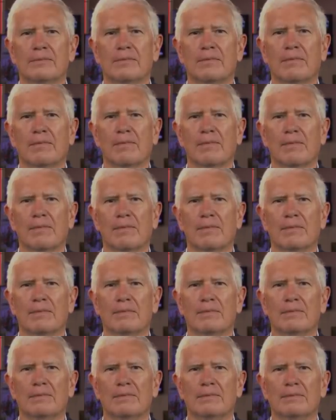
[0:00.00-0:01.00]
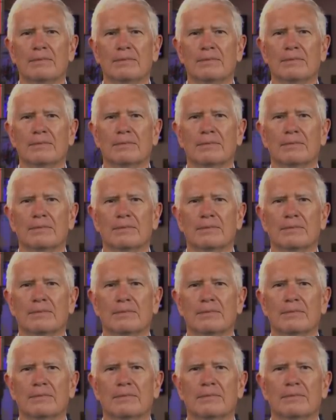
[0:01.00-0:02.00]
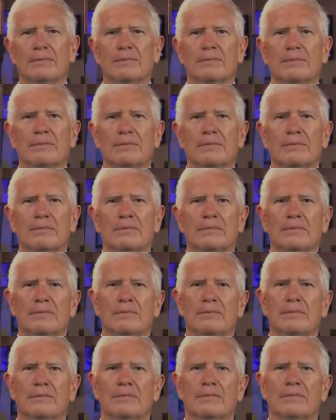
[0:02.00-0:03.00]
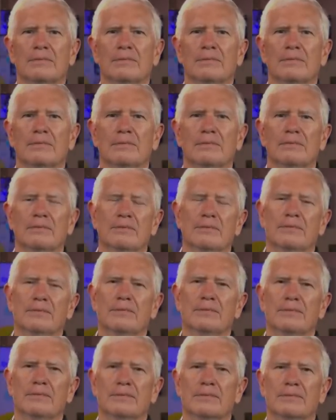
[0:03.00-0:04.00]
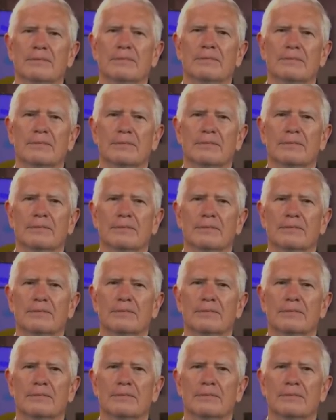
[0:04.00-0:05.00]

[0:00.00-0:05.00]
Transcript: The person shown says nothing.